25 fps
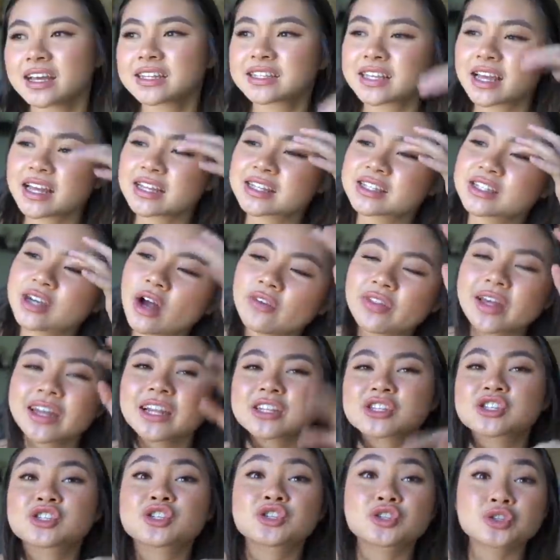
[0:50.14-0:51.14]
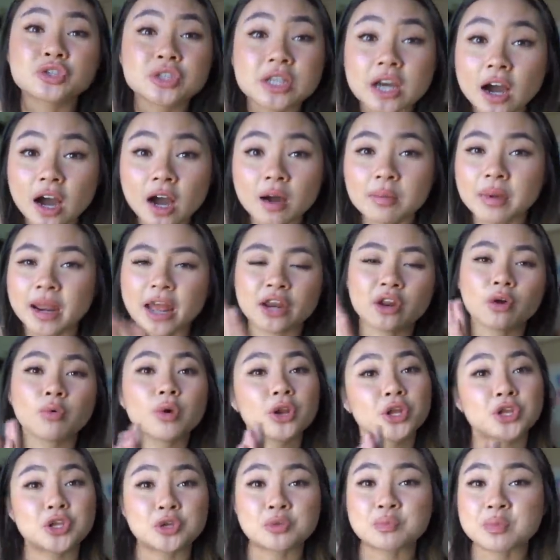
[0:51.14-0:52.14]
It's not that it's dumb and I don't
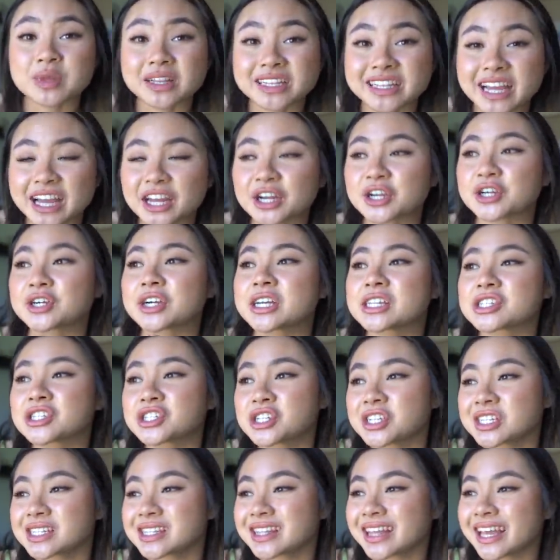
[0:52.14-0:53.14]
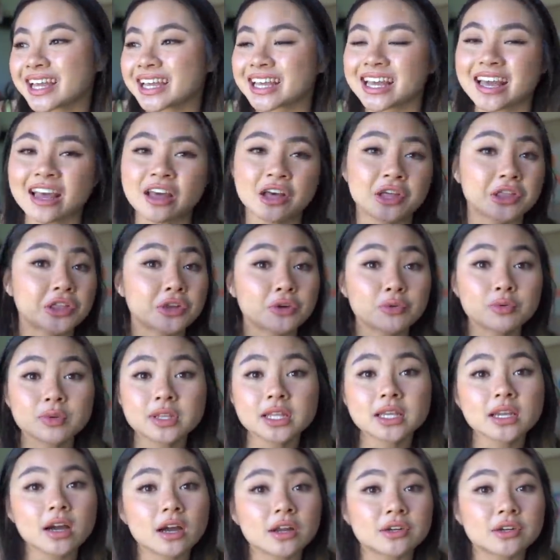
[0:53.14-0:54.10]
want to humiliate her. It's just like, they're really